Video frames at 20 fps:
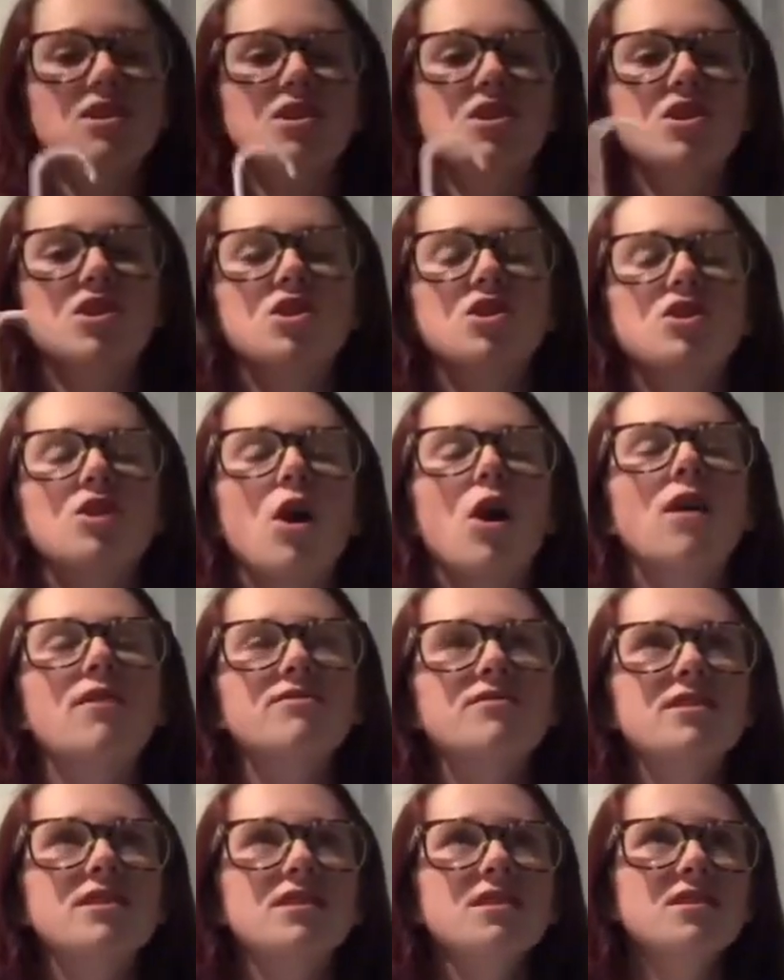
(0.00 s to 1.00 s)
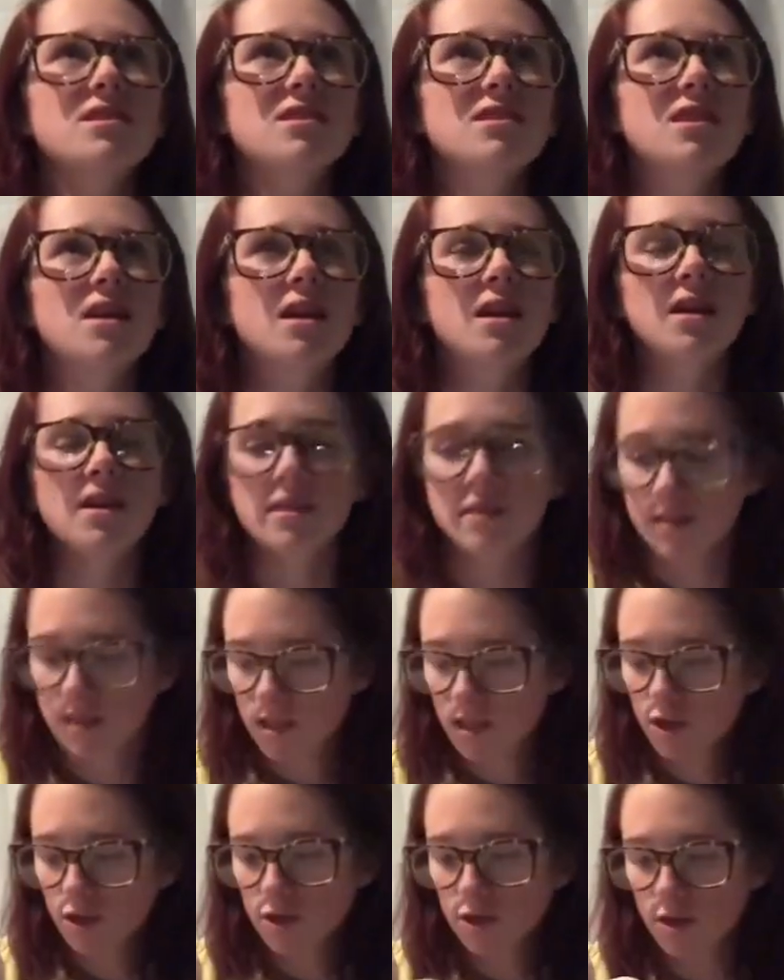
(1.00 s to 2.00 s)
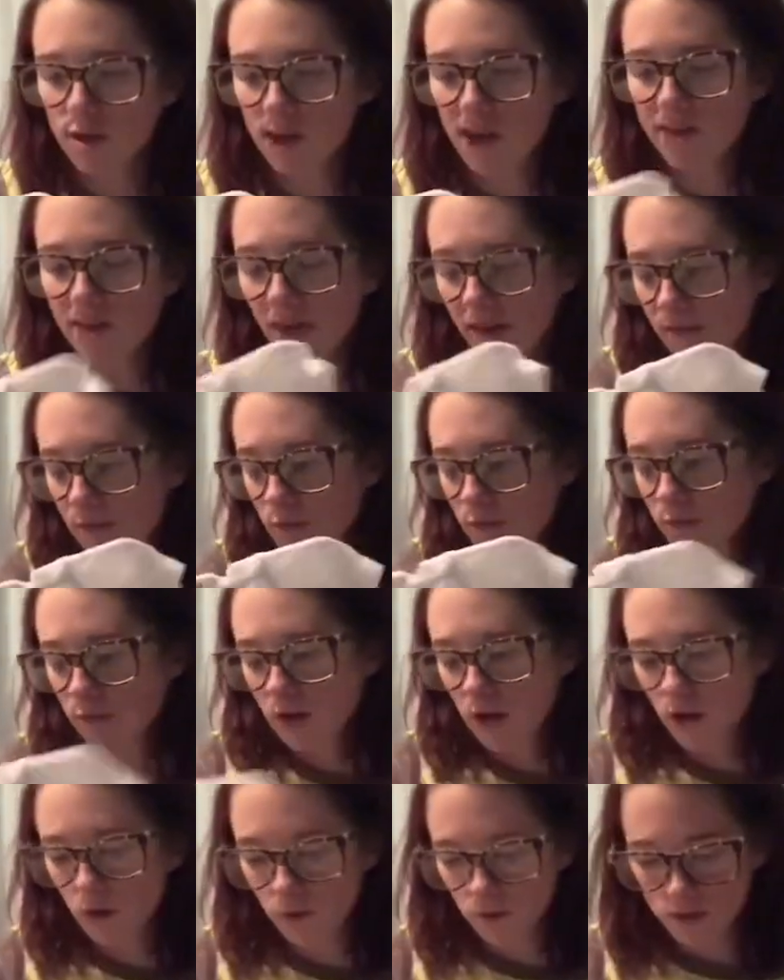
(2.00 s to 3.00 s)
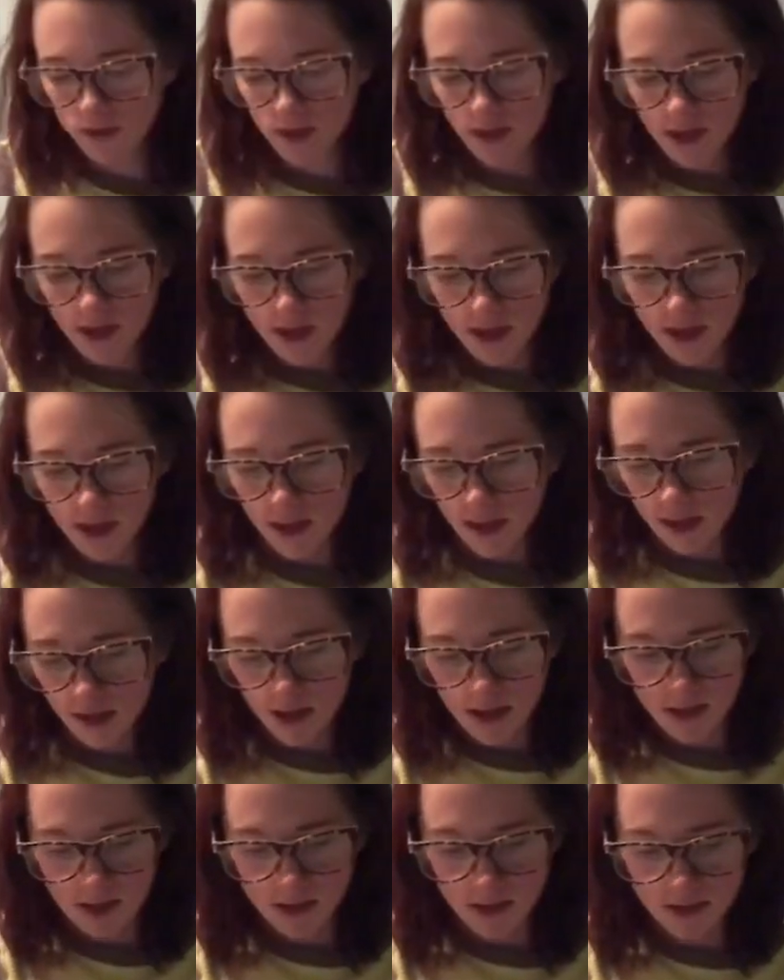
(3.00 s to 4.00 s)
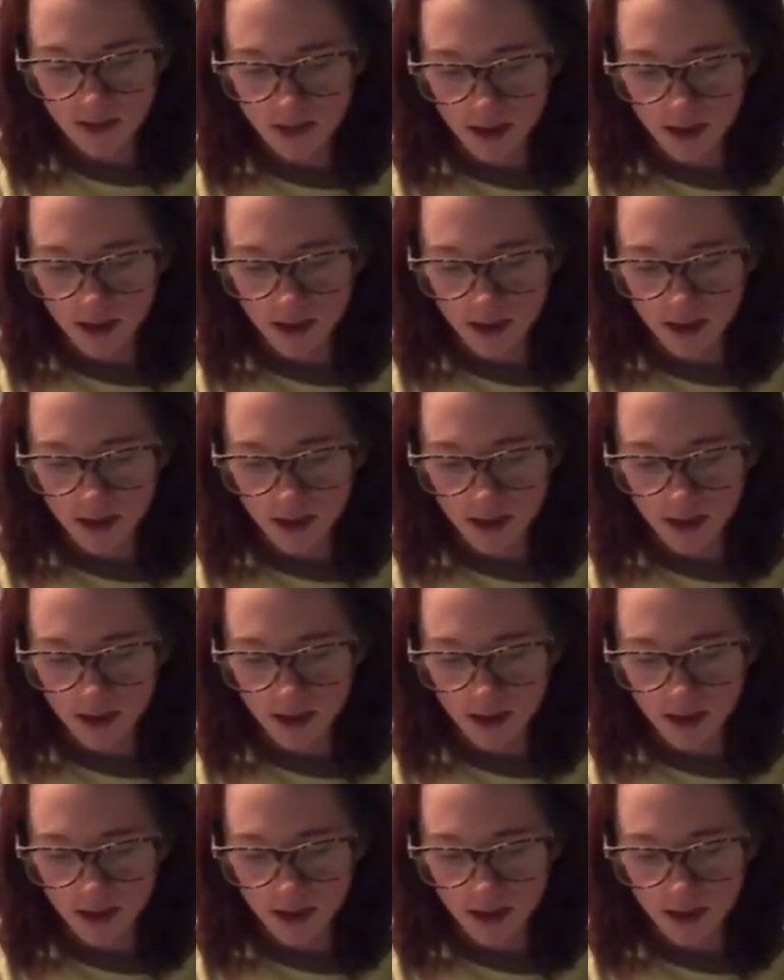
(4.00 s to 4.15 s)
softest t-shirt I've ever felt in a kid's